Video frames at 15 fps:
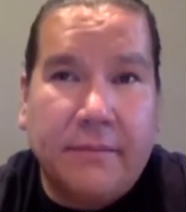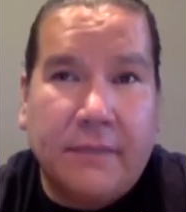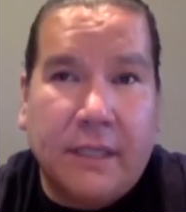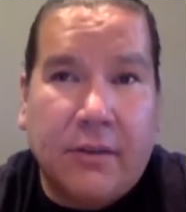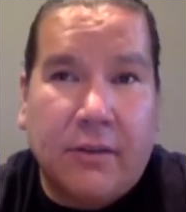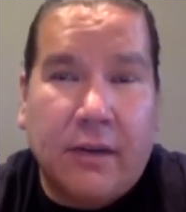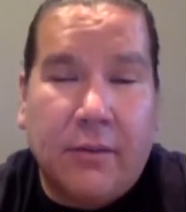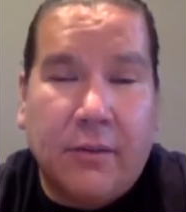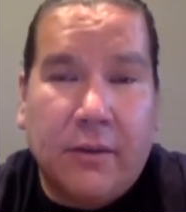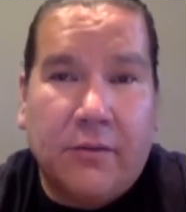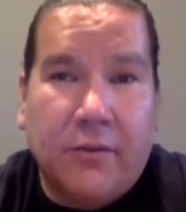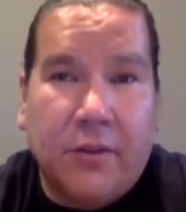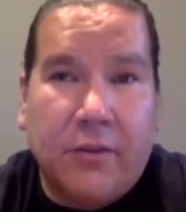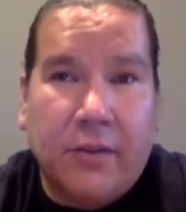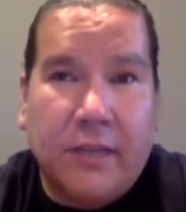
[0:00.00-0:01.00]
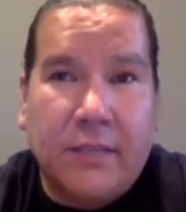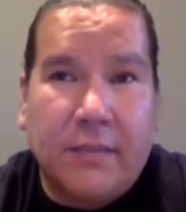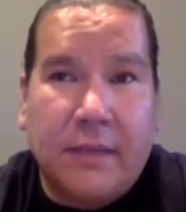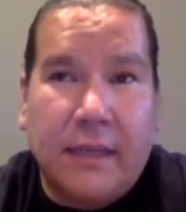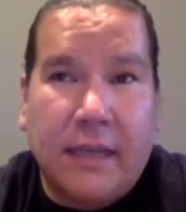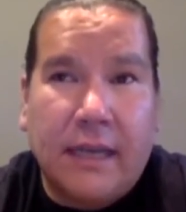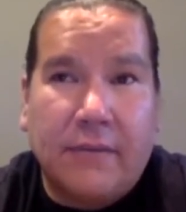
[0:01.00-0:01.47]
You know, I will for the rest of
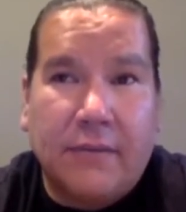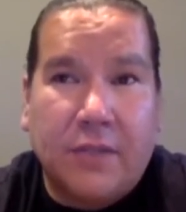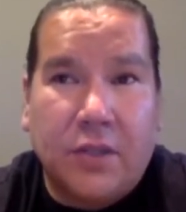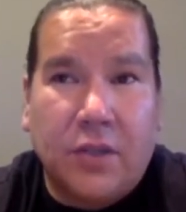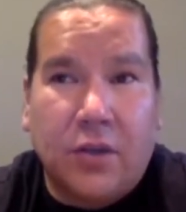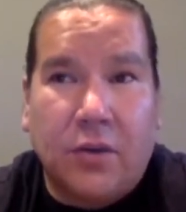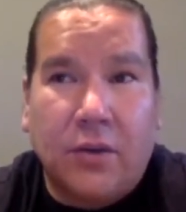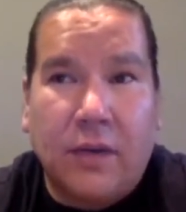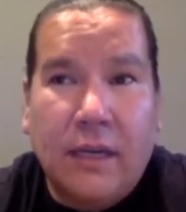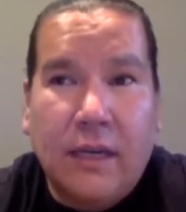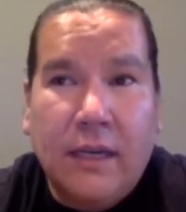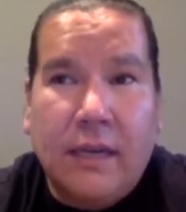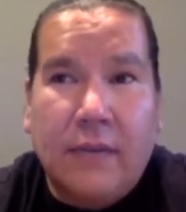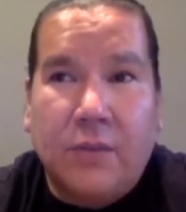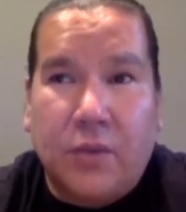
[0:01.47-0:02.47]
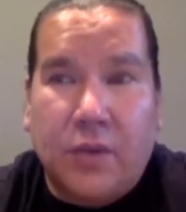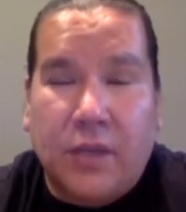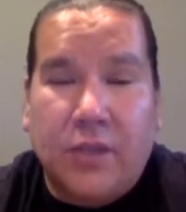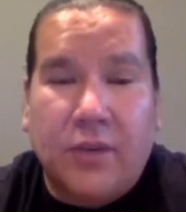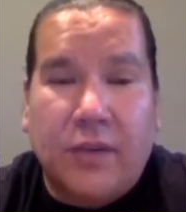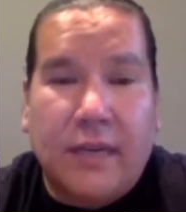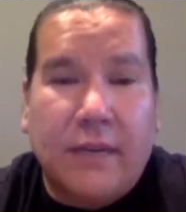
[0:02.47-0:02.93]
my life. So I'm sort
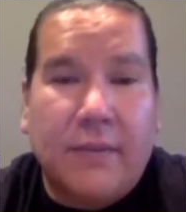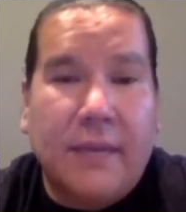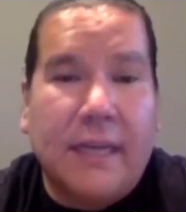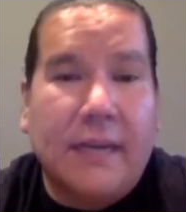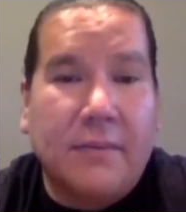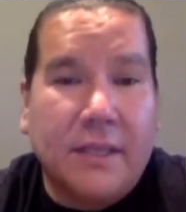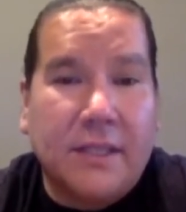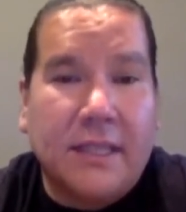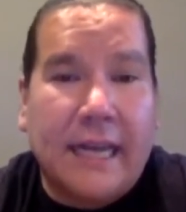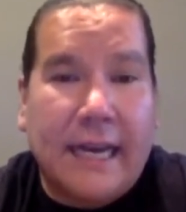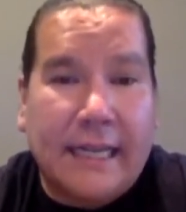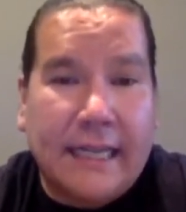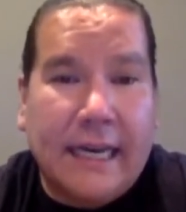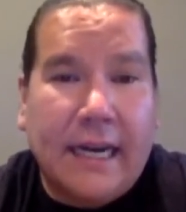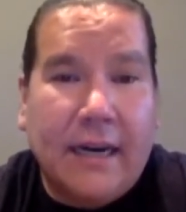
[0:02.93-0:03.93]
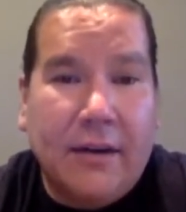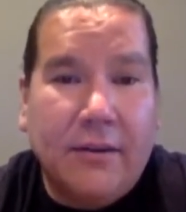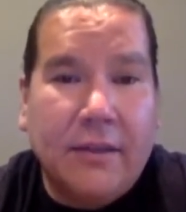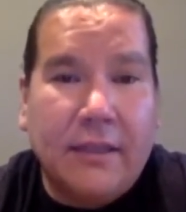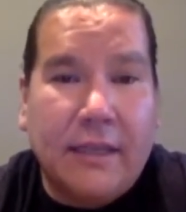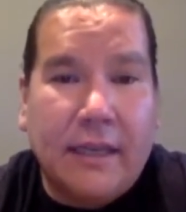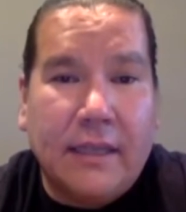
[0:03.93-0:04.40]
of trying to pick up the slack now
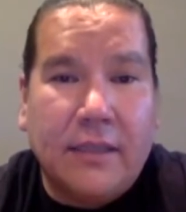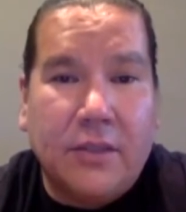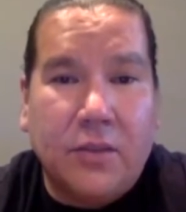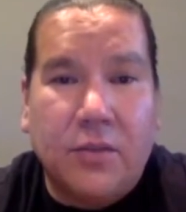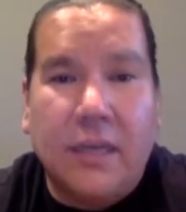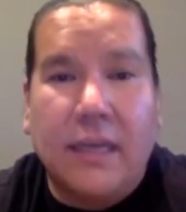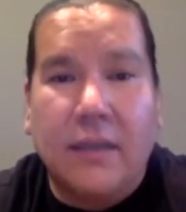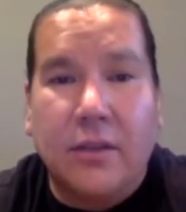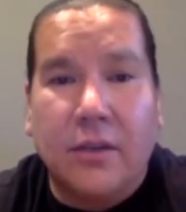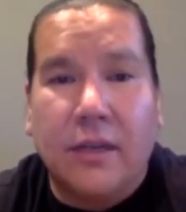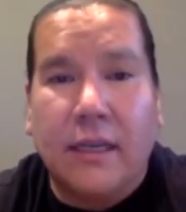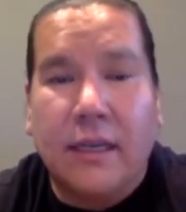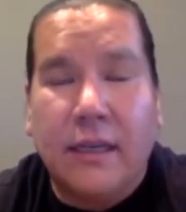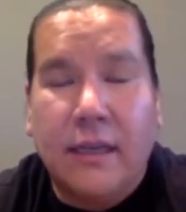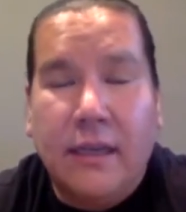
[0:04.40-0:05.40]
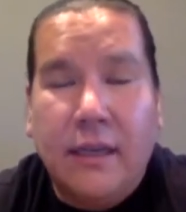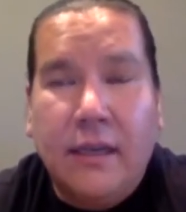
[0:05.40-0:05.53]
and do that learning,